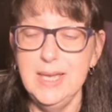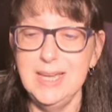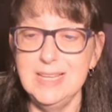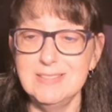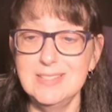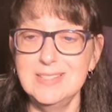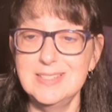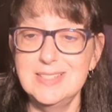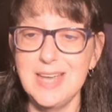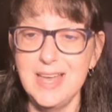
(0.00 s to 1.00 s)

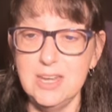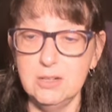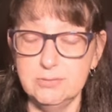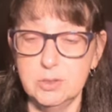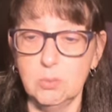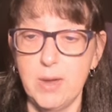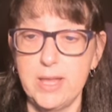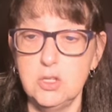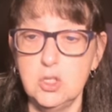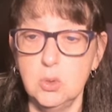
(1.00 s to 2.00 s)
instead of the
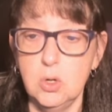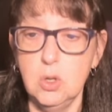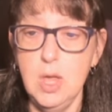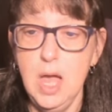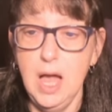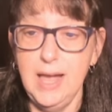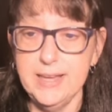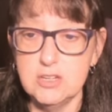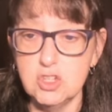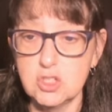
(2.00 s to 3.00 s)
red tool, I
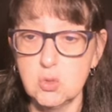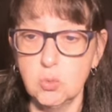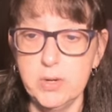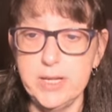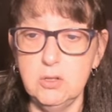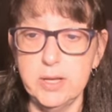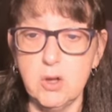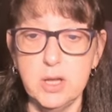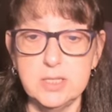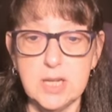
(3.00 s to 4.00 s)
can just re-click
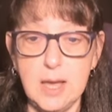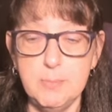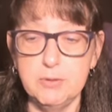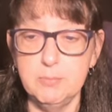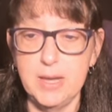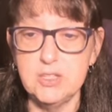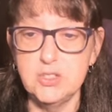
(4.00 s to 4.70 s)
on top of my